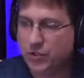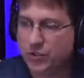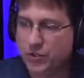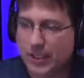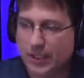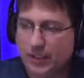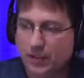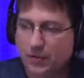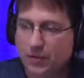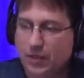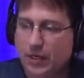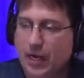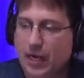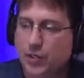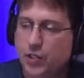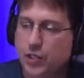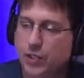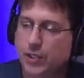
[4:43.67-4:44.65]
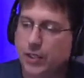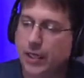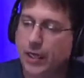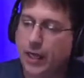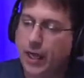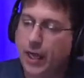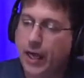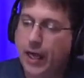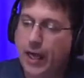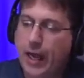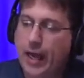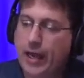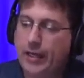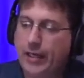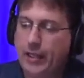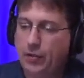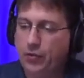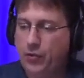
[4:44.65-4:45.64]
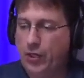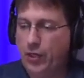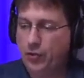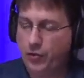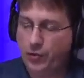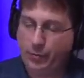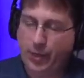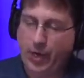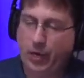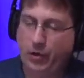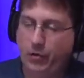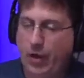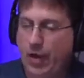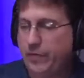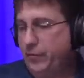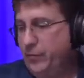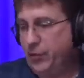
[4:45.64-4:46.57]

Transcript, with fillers: You select introduction and the introductory paragraph.